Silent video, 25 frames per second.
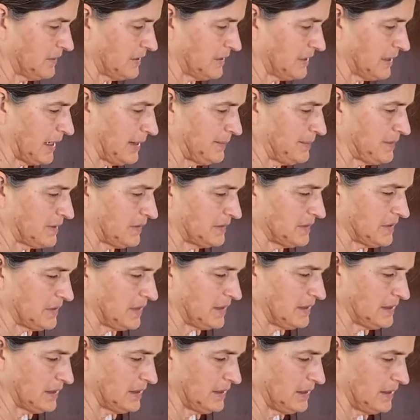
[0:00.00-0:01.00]
types of
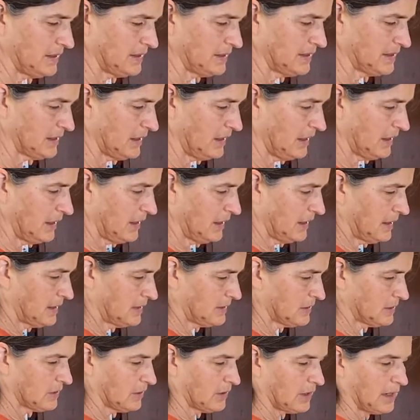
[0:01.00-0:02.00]
seasonings.
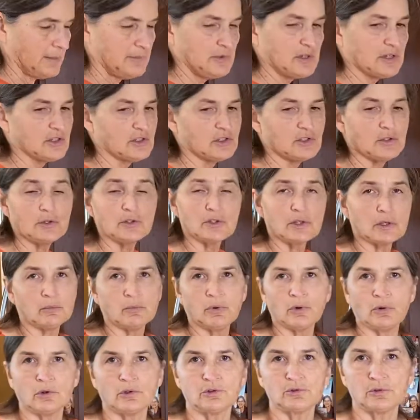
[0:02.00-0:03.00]
So I'm just using
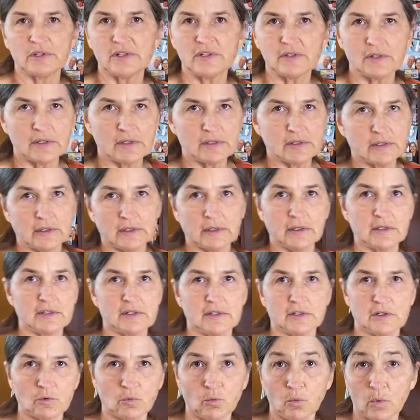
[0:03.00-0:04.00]
poultry seasoning. It's
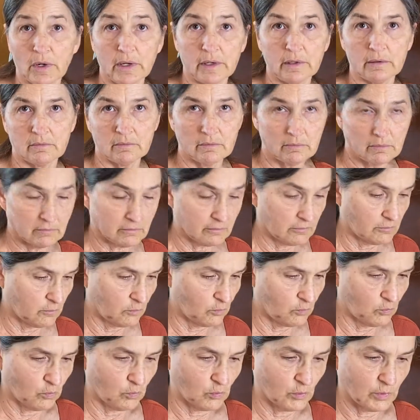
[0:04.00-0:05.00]
just
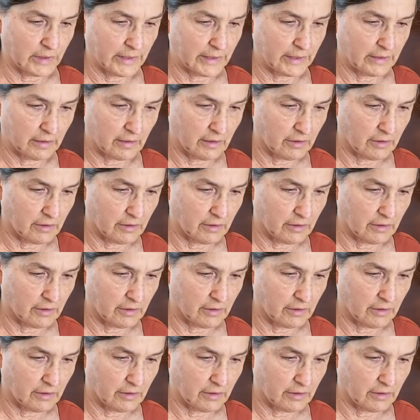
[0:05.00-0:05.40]
one